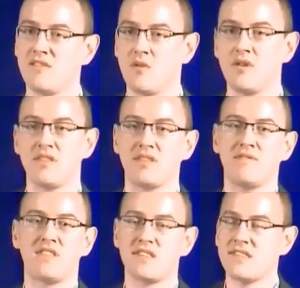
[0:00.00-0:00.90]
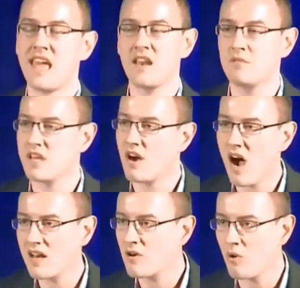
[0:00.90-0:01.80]
sources of sustainably
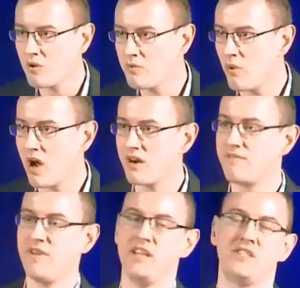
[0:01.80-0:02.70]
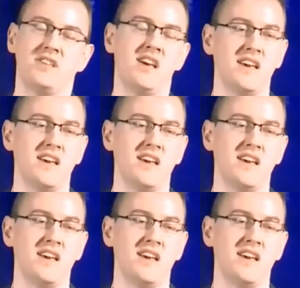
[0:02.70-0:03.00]
caught cold water fish,